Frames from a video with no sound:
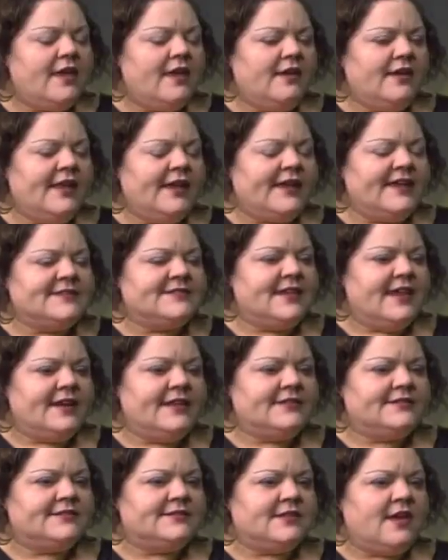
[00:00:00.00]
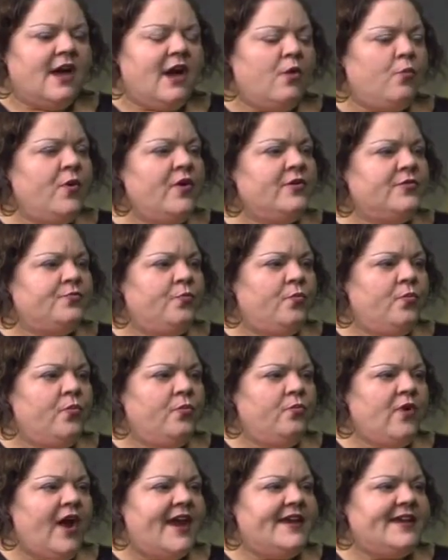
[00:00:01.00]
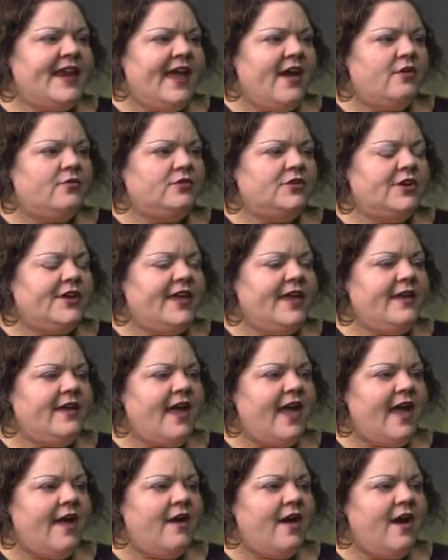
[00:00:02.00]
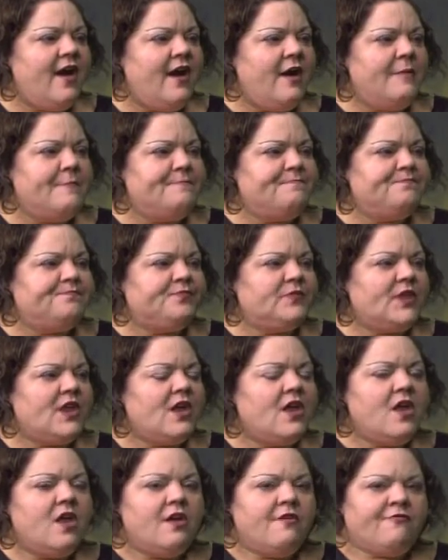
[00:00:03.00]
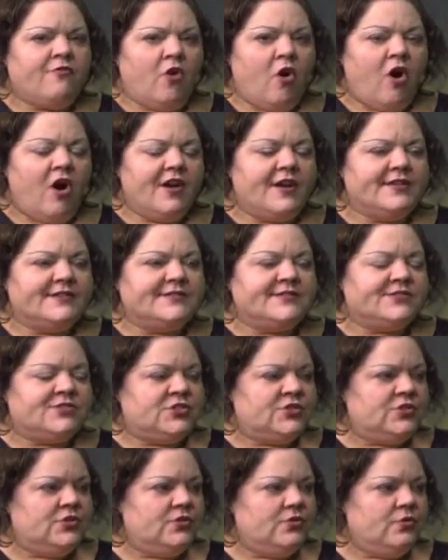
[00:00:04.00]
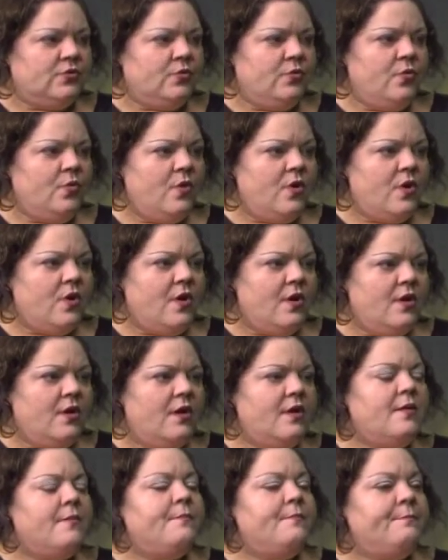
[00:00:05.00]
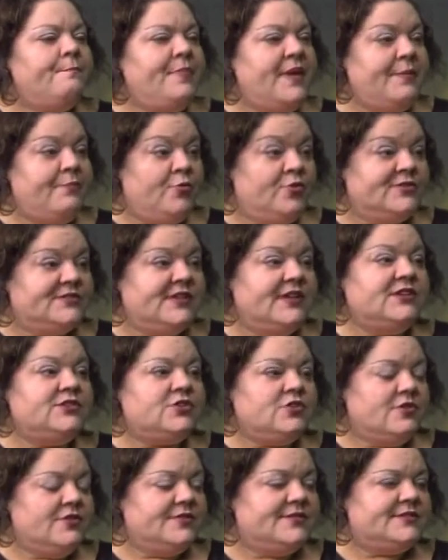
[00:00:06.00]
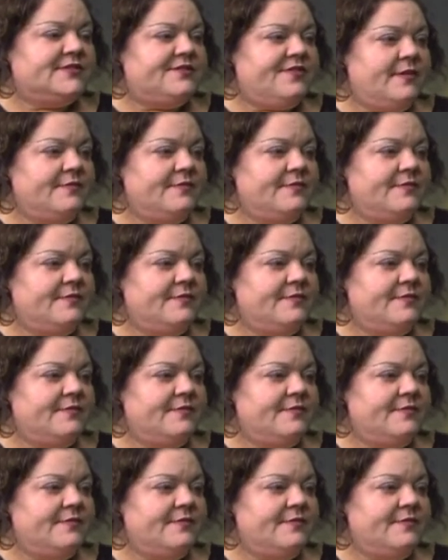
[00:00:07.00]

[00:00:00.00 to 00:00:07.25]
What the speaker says: like I said, it's we're right now looking for artists to be presenters